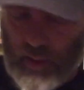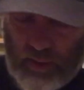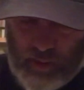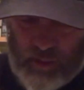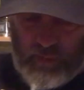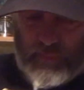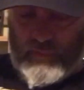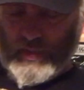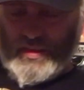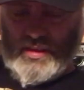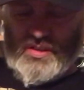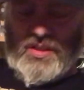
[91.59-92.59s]

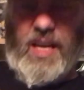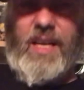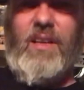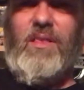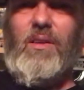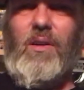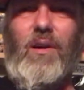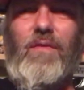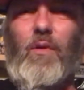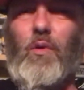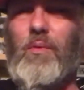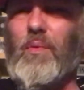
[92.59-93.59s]
like the second, third,
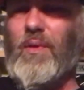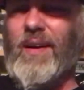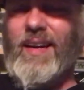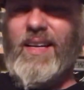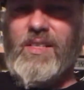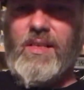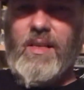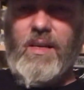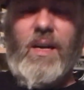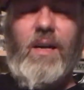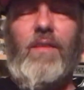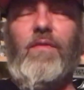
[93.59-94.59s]
fourth printings.
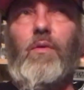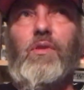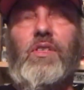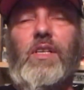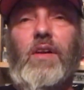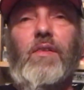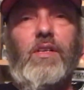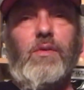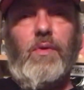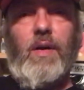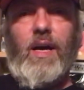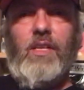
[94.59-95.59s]
Our four series
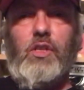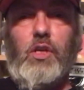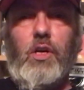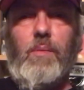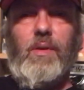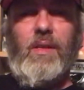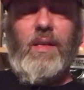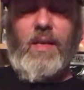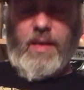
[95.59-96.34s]
were not as good, but